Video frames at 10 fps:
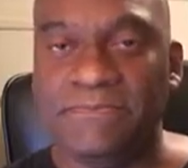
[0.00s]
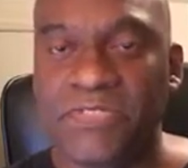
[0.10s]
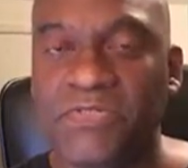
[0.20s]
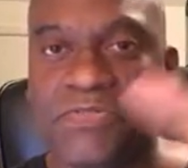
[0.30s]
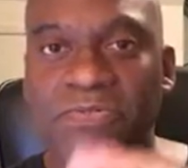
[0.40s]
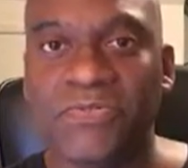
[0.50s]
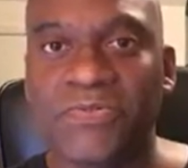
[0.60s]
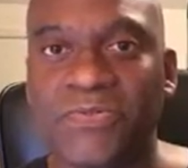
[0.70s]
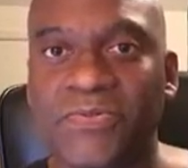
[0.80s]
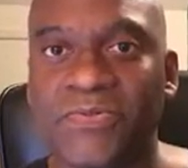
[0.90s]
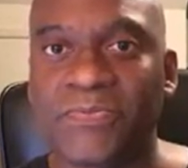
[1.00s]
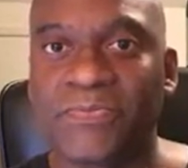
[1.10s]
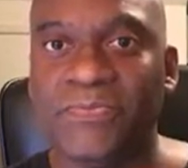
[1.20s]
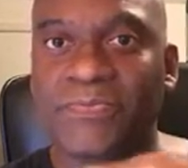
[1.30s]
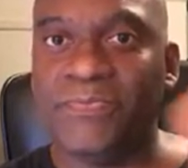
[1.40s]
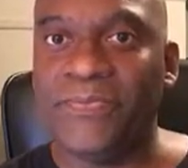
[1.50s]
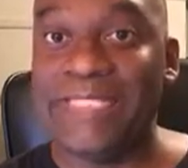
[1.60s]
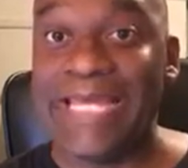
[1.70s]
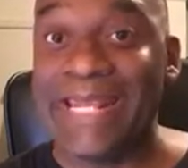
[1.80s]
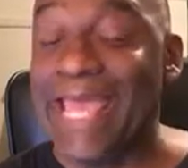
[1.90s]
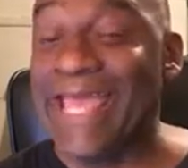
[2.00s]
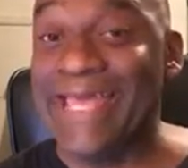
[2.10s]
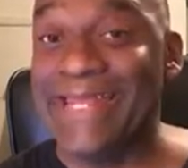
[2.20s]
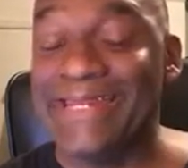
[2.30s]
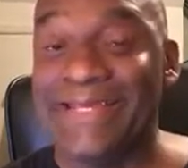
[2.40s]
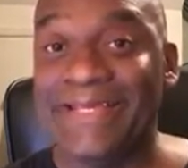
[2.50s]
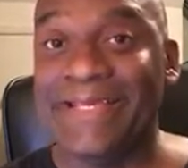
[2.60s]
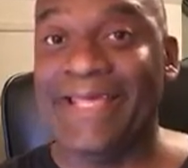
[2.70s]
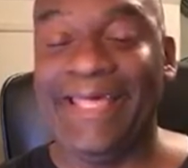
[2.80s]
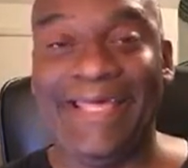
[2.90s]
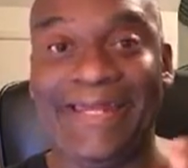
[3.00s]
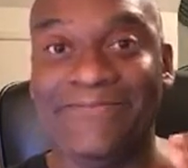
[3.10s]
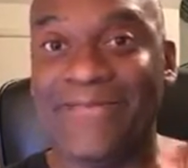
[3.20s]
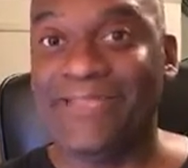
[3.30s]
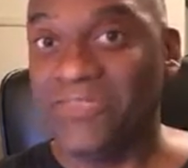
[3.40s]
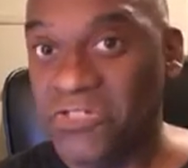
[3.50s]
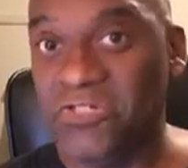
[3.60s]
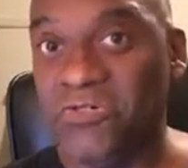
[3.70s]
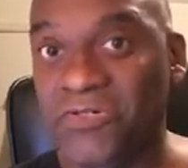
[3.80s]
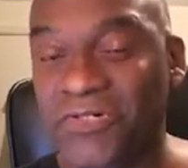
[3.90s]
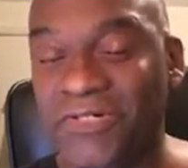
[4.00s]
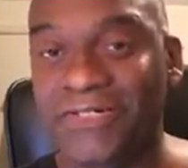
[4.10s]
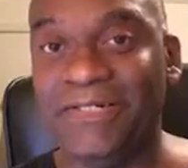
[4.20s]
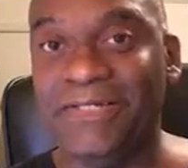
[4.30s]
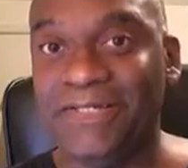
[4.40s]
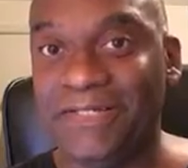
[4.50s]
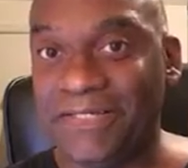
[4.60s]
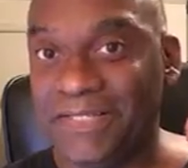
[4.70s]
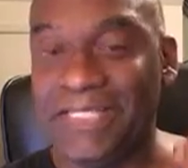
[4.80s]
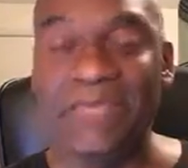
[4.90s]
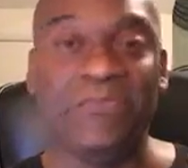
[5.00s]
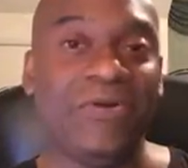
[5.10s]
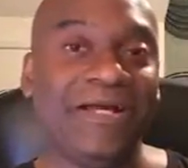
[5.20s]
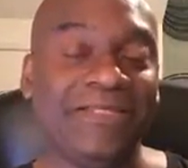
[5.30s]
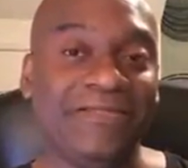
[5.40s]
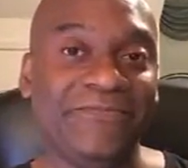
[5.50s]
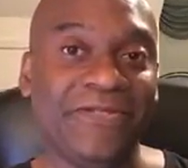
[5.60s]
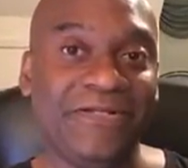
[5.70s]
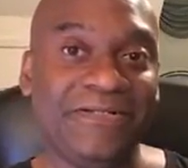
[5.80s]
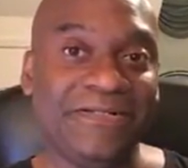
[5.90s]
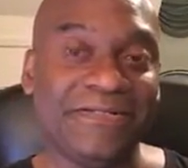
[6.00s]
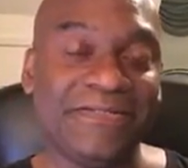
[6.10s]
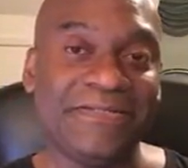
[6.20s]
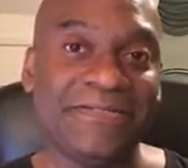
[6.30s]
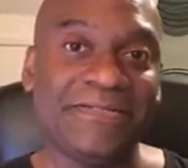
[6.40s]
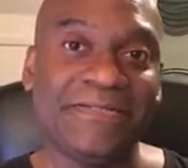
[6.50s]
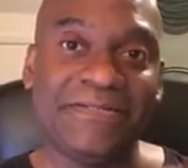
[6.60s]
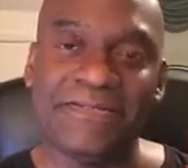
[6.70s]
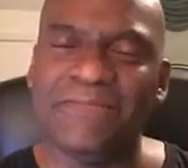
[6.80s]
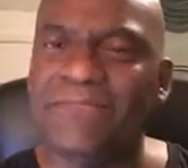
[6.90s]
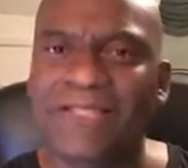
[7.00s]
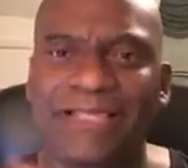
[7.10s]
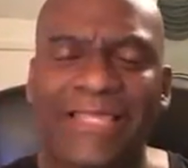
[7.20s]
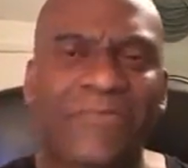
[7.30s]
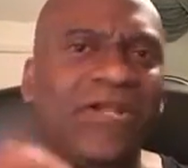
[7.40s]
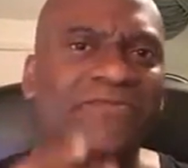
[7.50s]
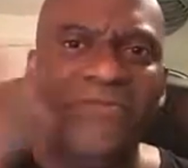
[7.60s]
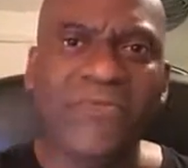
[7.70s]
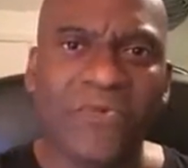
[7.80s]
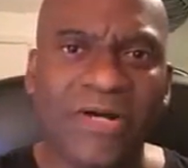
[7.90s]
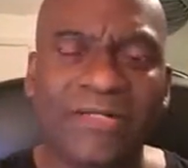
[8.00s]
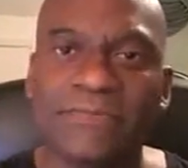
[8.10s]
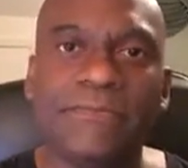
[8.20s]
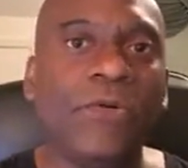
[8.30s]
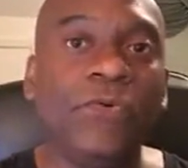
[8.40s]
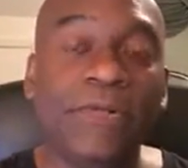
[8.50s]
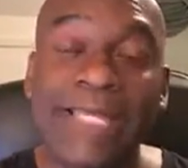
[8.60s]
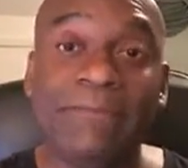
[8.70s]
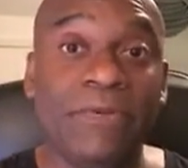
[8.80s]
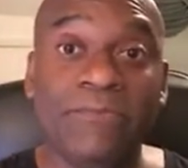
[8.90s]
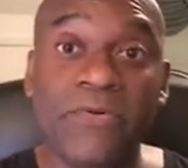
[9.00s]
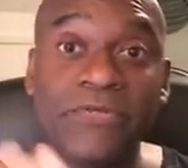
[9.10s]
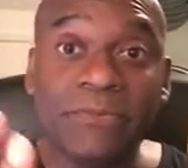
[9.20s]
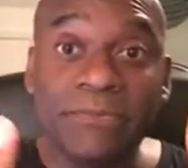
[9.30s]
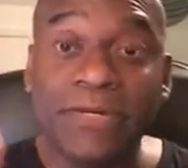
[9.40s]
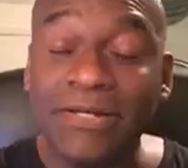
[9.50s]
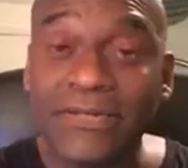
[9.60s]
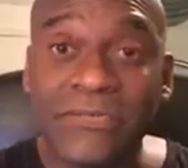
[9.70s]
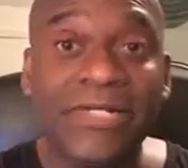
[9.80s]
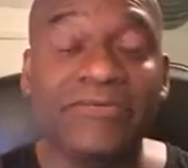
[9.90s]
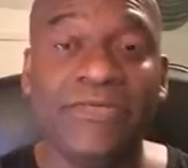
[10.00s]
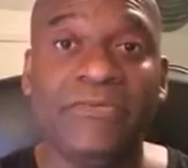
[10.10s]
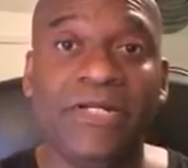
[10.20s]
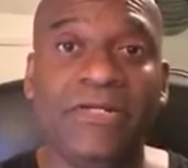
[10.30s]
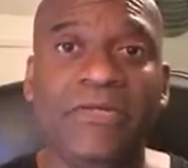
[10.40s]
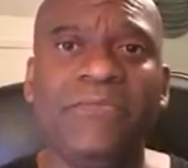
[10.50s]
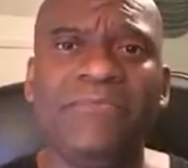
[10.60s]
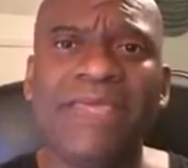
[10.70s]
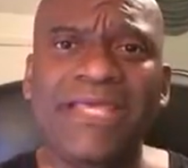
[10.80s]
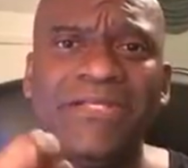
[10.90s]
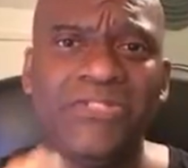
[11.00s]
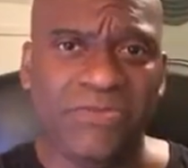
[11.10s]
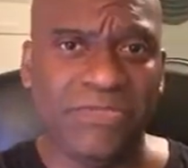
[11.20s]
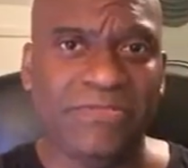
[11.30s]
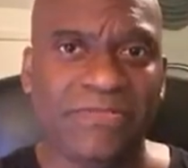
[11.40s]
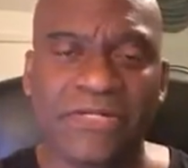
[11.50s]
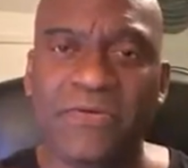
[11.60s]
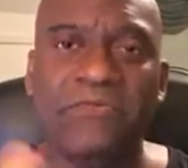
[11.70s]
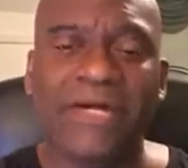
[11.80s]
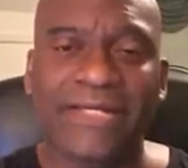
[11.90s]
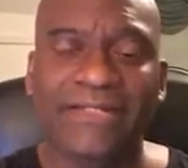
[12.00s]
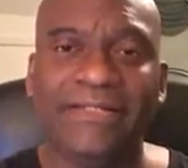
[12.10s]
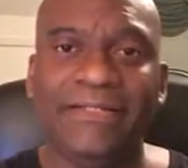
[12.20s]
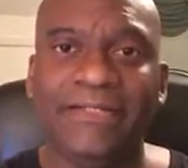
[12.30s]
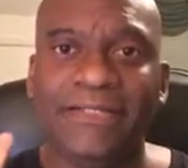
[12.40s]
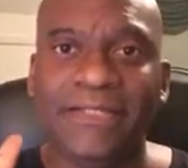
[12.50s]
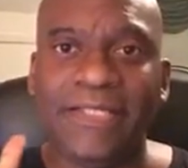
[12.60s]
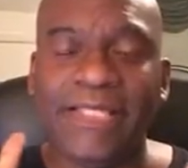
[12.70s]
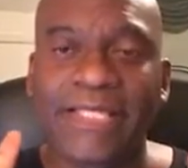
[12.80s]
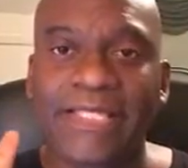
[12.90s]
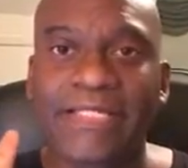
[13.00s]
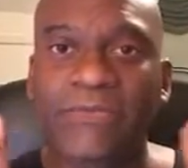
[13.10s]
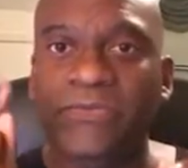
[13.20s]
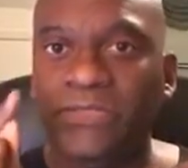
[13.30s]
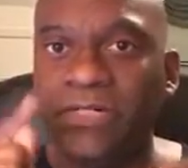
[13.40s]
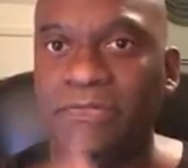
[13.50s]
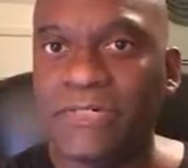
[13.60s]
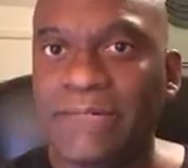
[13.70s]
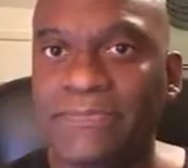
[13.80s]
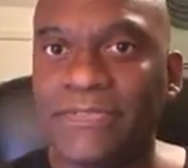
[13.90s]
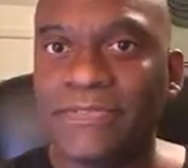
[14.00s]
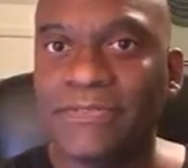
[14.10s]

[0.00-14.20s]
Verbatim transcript: Mr. Potato Head, and I've got the shirt on. Keep rocking the vlogs something like that, whatever you want. Or hey, promote your product, whatever you want to do, but make it short. I don't mind. And it will go up